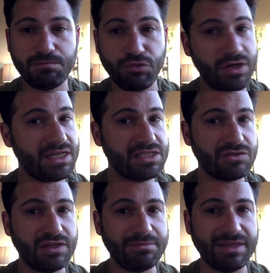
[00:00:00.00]
pretty
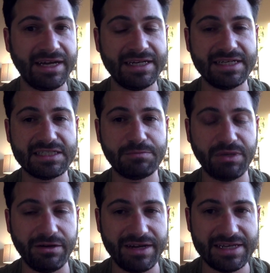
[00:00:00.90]
streamlined
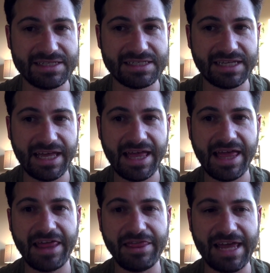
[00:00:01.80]
experience
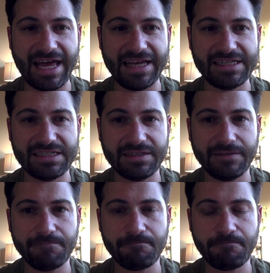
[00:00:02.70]
that
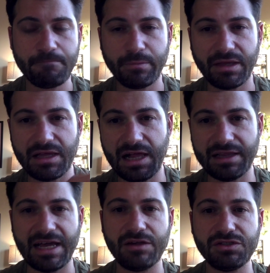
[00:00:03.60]

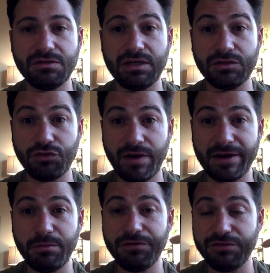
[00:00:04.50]
allows you
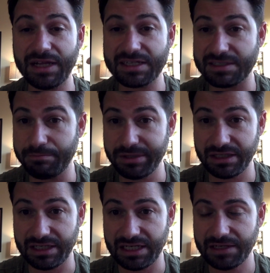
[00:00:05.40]
incredible
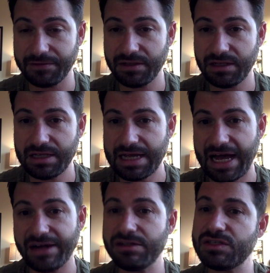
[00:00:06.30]
flexibility.
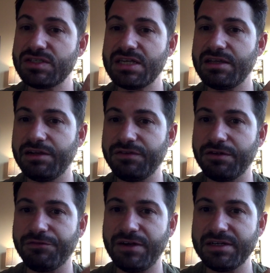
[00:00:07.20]
I'd also say that if
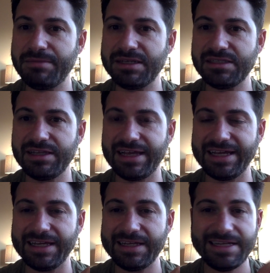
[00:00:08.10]
you're fundamentally like